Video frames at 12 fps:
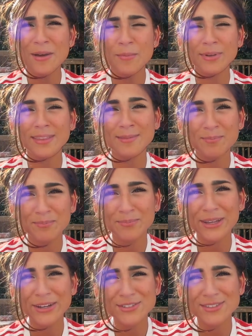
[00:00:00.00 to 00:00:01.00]
but the
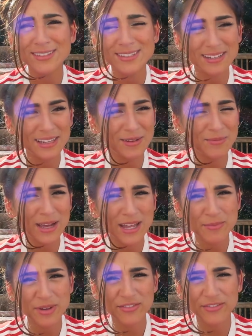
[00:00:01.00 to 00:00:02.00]
players on the team
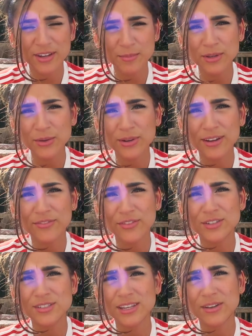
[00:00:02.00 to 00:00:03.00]
kind of made fun of me when I
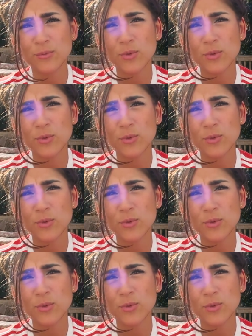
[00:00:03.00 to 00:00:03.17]
first, like,